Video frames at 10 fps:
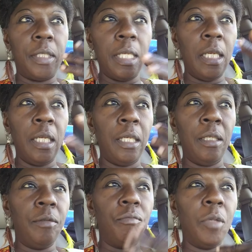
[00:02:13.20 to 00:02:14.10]

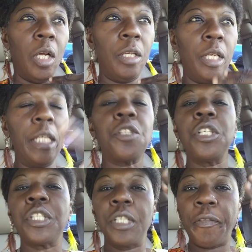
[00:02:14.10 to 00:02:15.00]
the it's
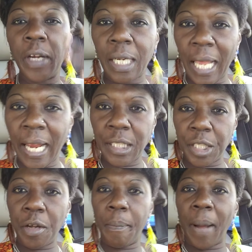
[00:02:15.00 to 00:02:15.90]
just different glands
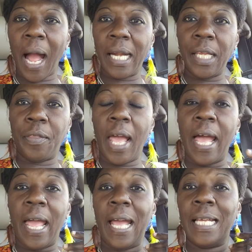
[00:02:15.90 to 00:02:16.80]
in your body
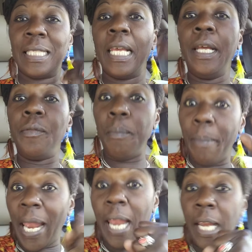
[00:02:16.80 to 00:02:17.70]
that has
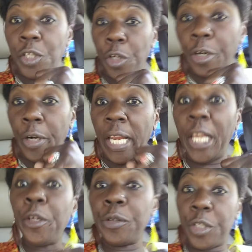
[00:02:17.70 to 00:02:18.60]
major
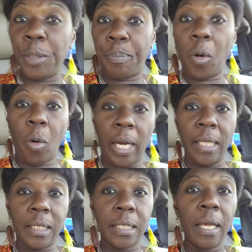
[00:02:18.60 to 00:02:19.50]
energy
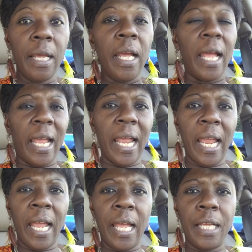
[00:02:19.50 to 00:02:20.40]
points,
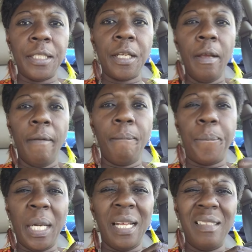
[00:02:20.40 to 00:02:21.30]
and
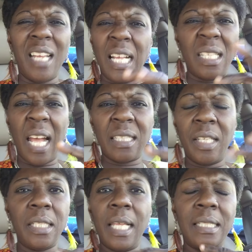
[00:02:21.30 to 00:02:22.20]
but that's I
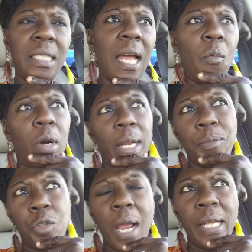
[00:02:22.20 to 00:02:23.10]
think that's not what
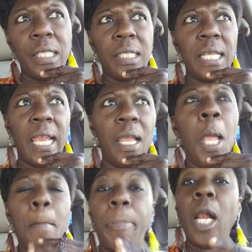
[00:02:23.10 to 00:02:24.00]
I'm trying to say.
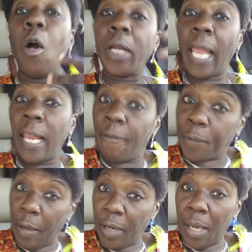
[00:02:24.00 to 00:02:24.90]
But okay,
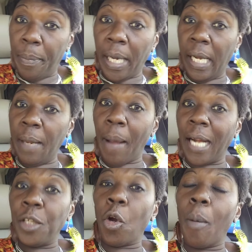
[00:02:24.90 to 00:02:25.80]
if, if any,
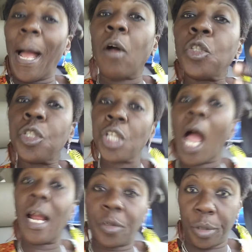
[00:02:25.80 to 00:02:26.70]
anybody know about
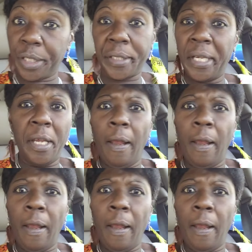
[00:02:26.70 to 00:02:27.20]
chakras,